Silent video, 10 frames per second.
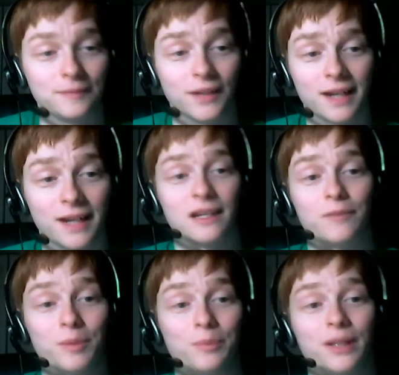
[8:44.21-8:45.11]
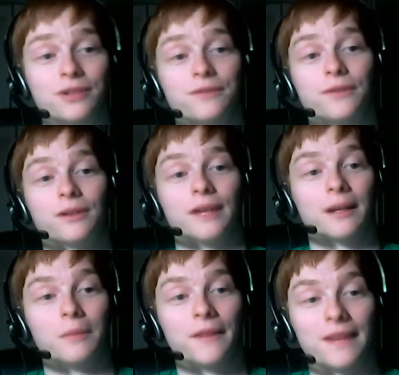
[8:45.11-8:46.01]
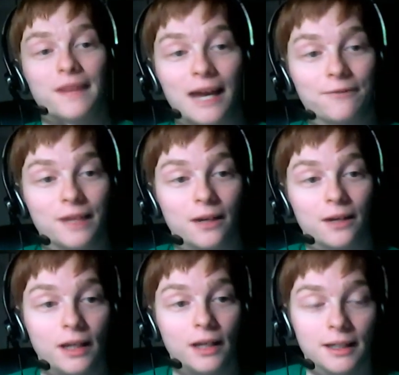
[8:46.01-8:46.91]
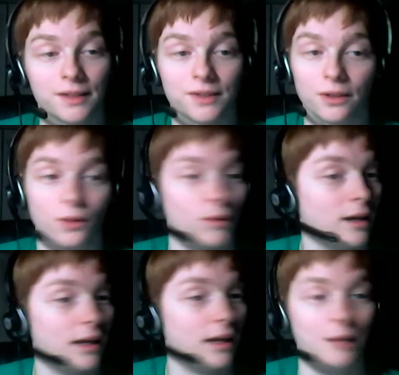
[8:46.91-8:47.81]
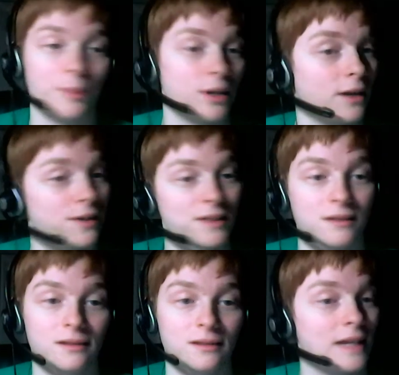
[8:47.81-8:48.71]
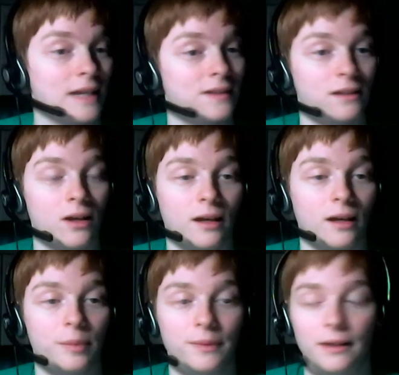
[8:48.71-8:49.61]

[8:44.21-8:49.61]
Like I said, I've been benched for like a month and a half now, so my progress hasn't gone up.